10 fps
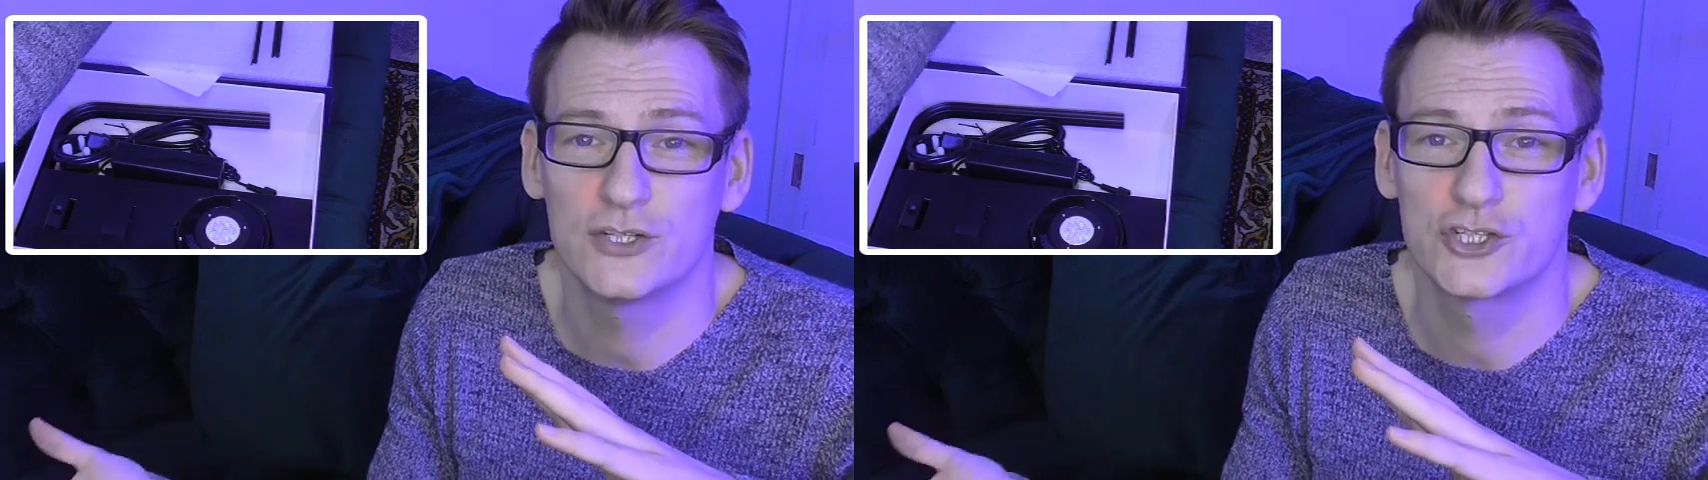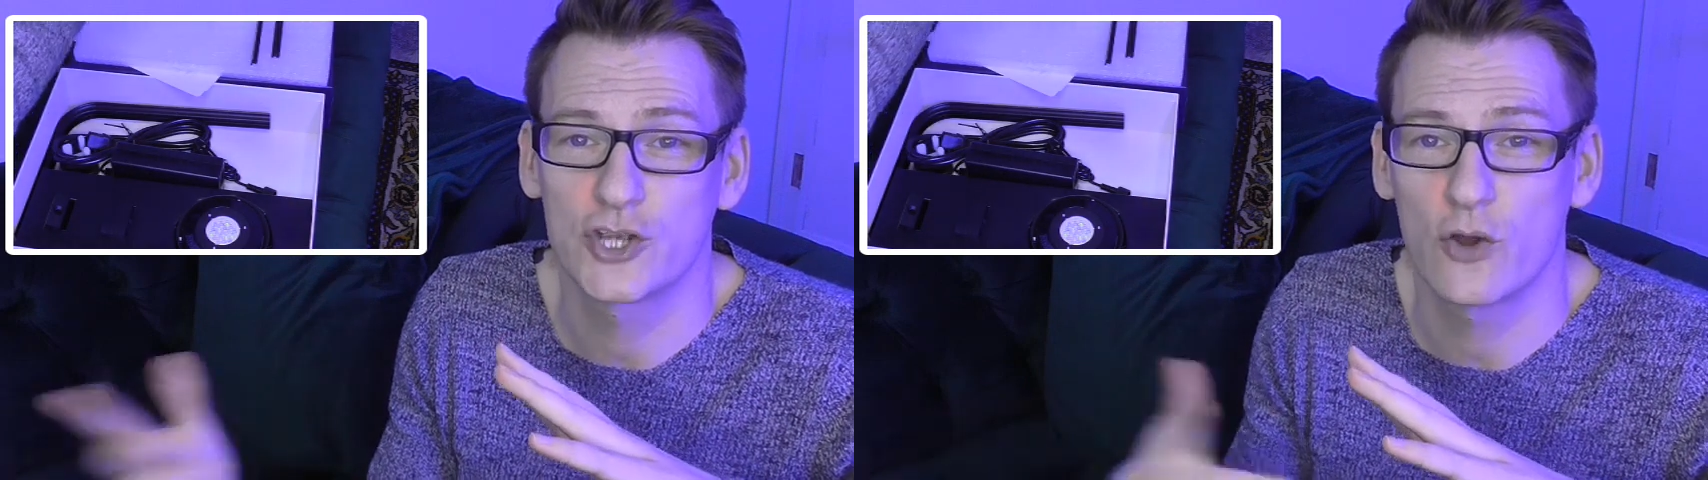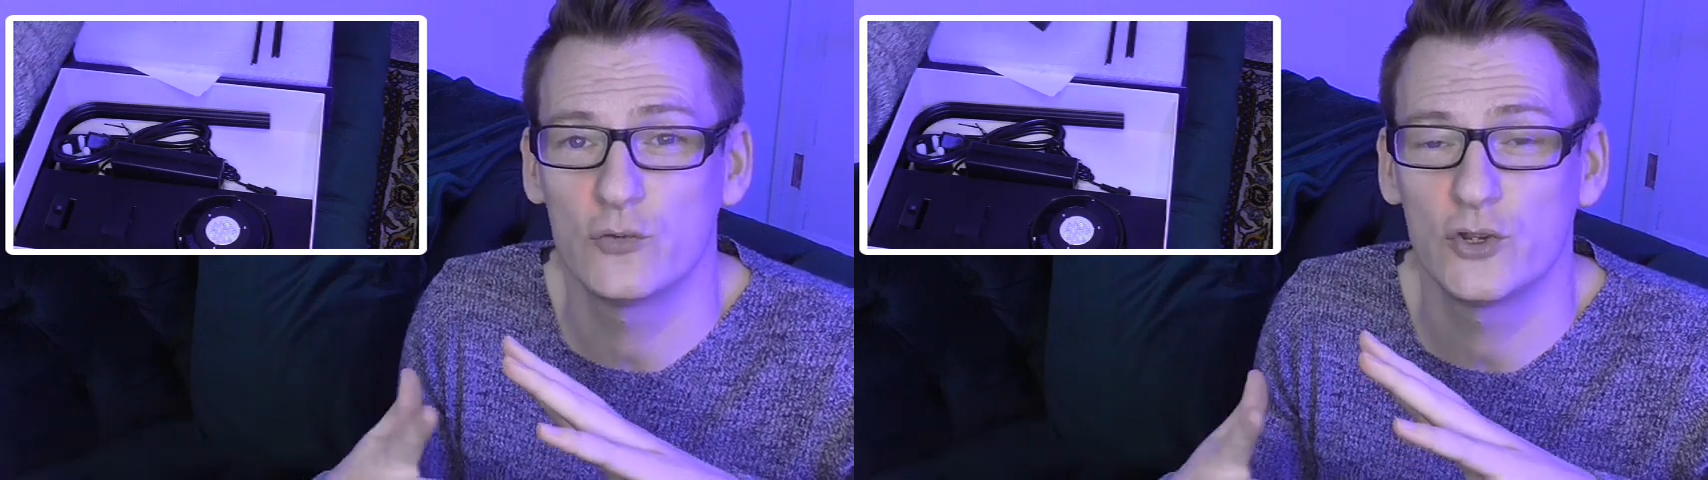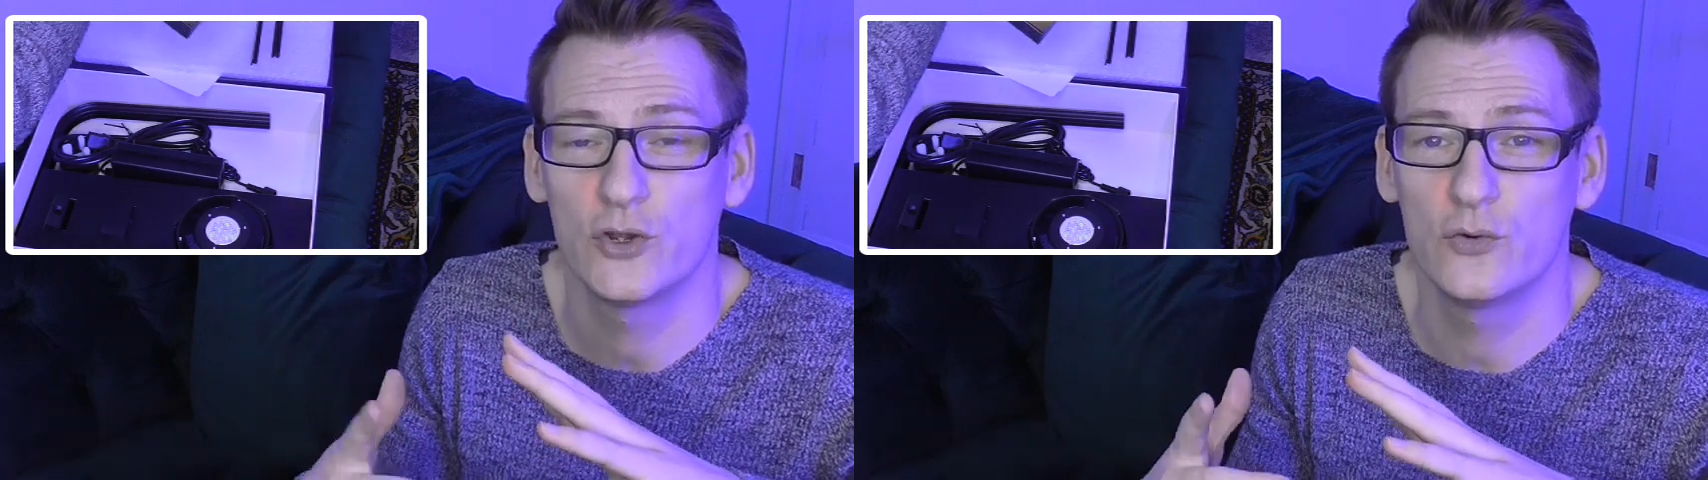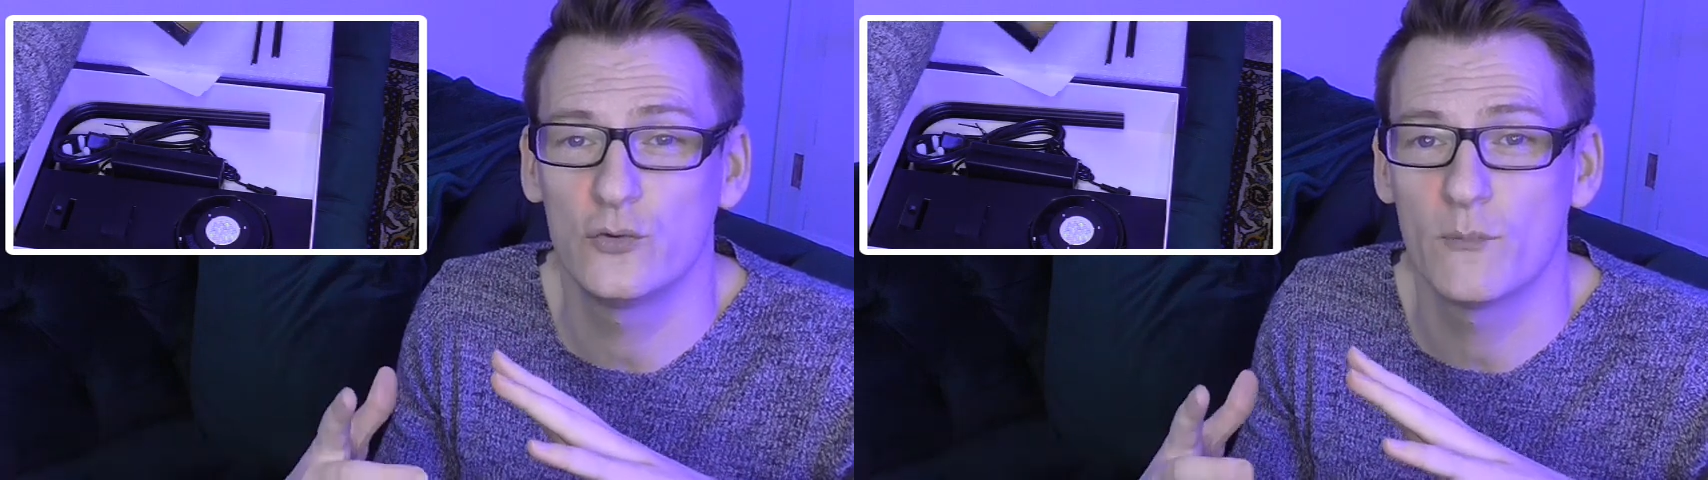show
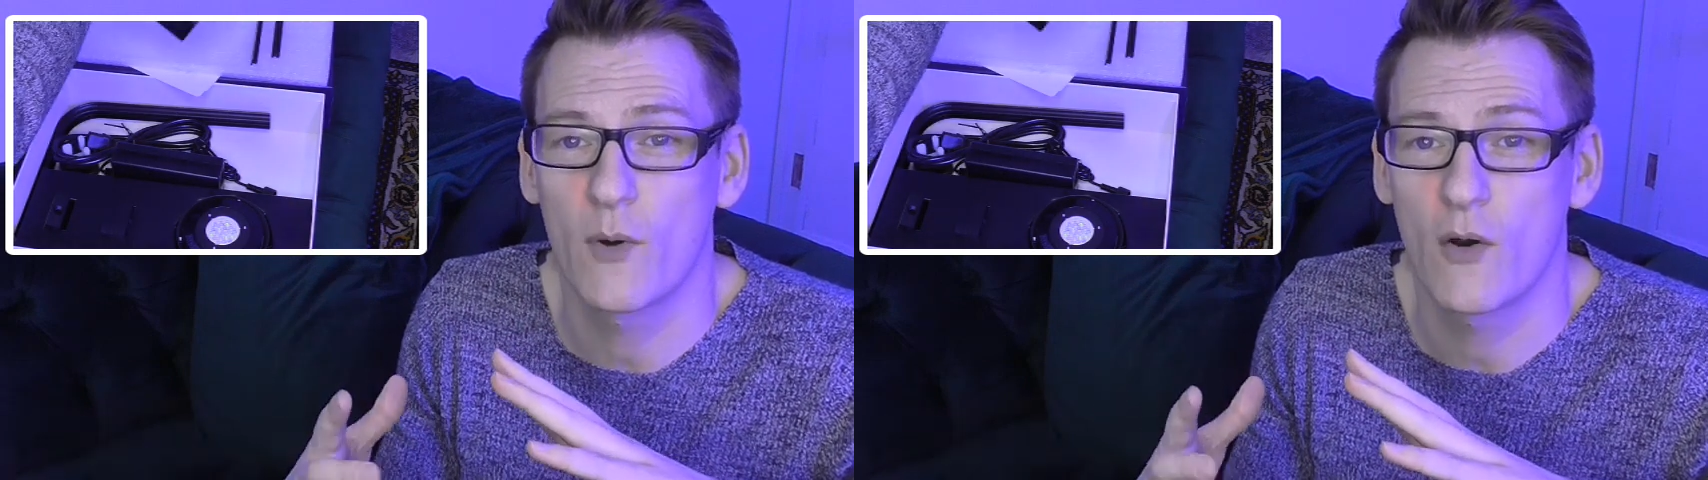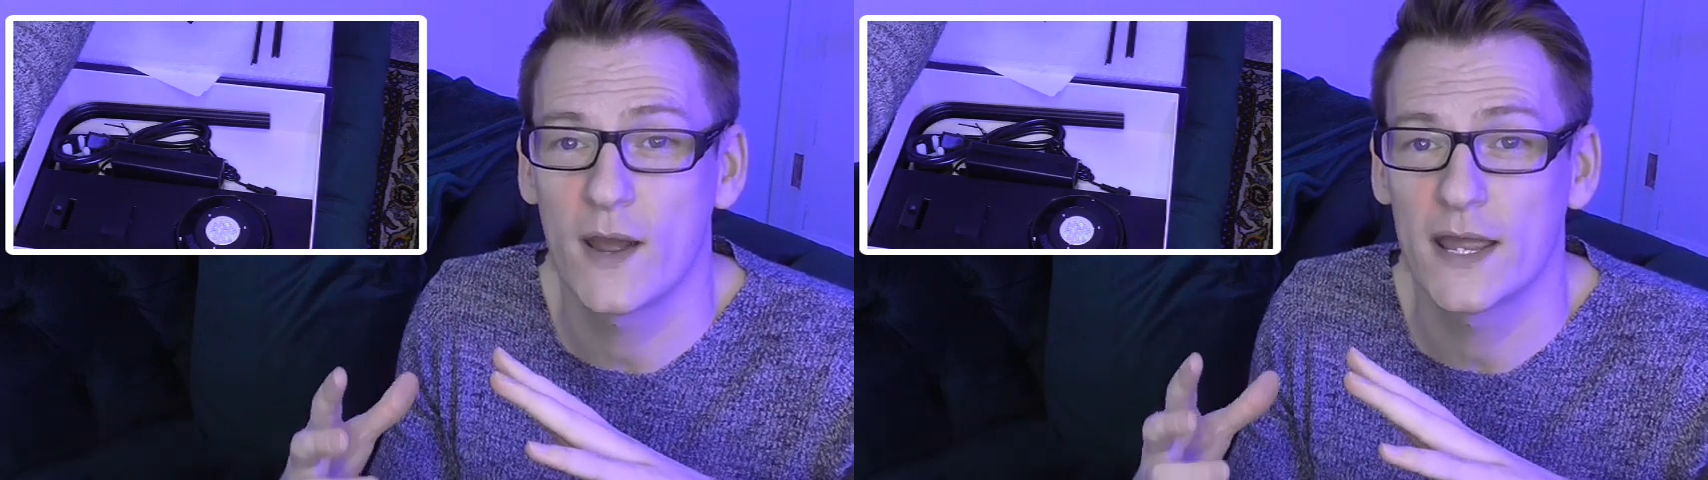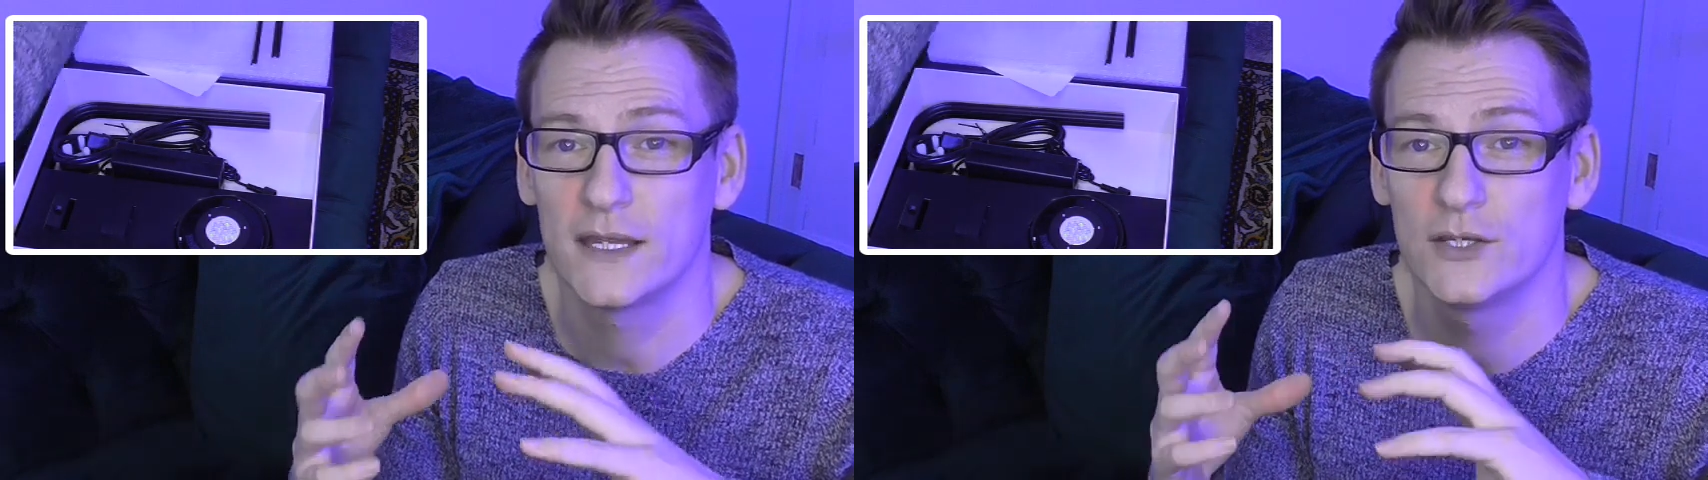you my